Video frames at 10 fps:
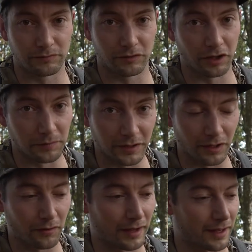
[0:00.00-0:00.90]
Could be
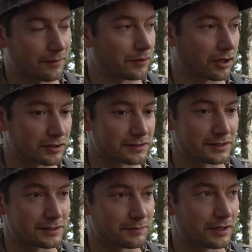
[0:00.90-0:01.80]
okay, we could
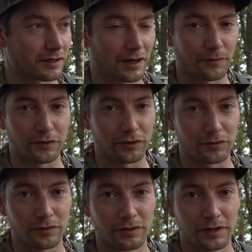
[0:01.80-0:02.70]
see some deer coming
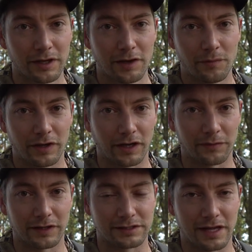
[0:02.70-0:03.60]
through, picking up
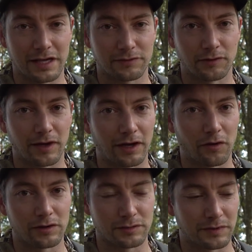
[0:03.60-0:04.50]
these last few
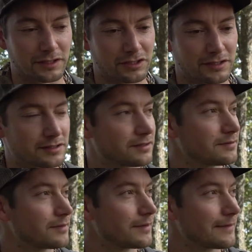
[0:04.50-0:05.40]
acorns, but it's just,
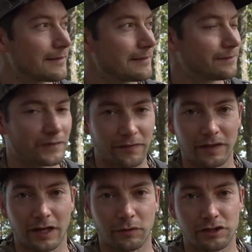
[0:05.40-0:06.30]
I
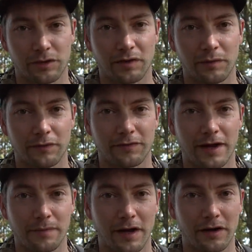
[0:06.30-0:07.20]
feel like we should be able to
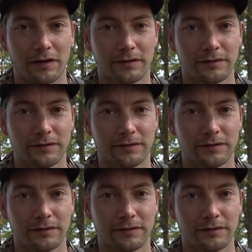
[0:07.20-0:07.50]
find better.